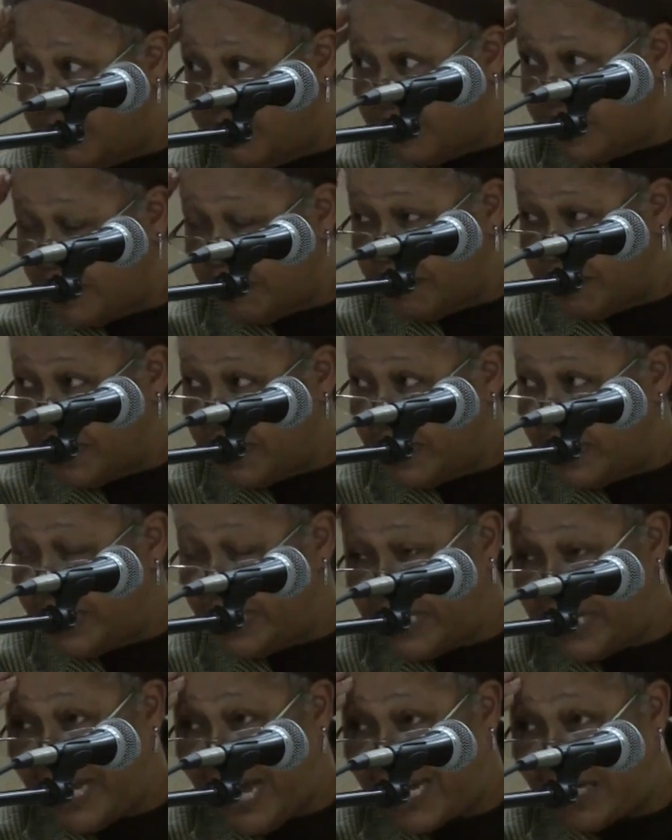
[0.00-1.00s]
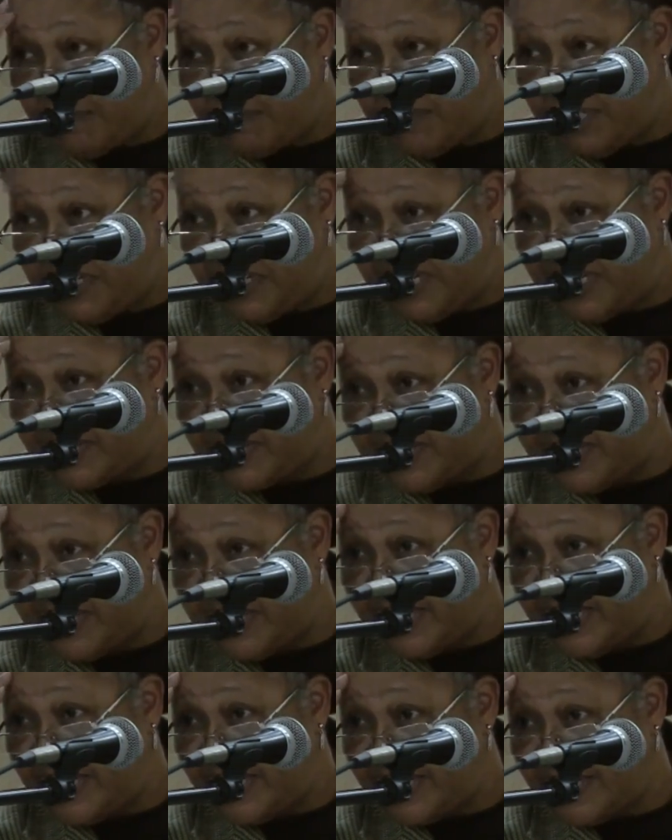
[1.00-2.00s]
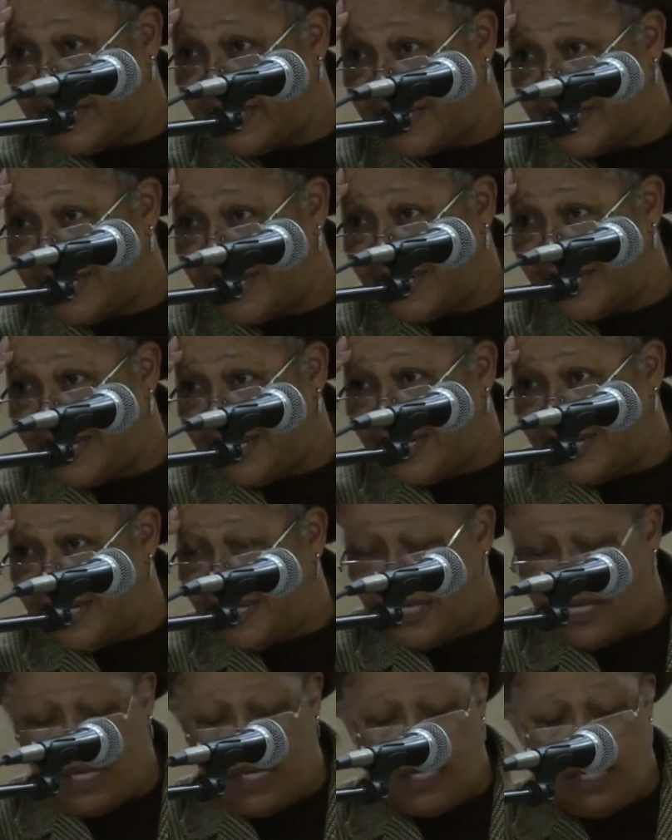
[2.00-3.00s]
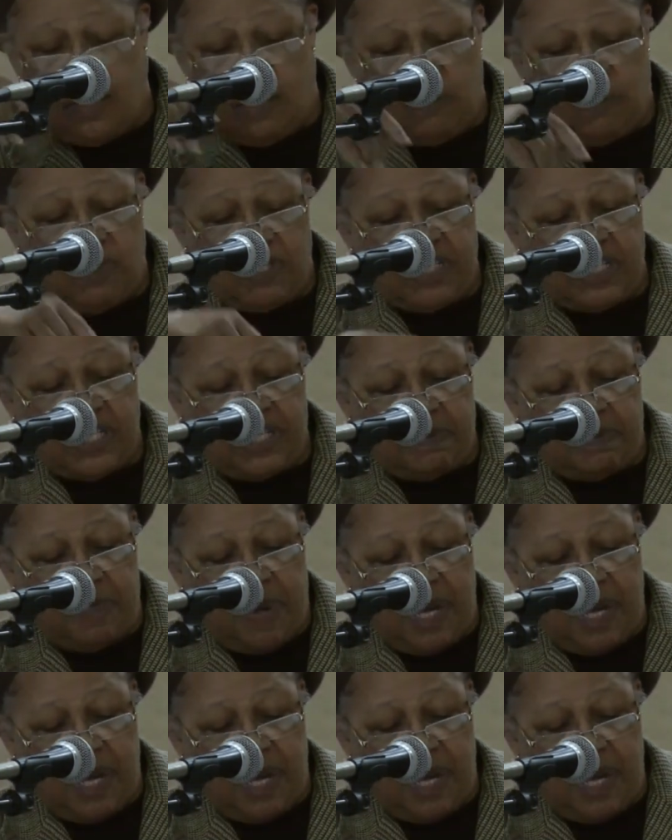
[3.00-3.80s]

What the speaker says: him for something. They had to desist, didn't they? Wasn't it?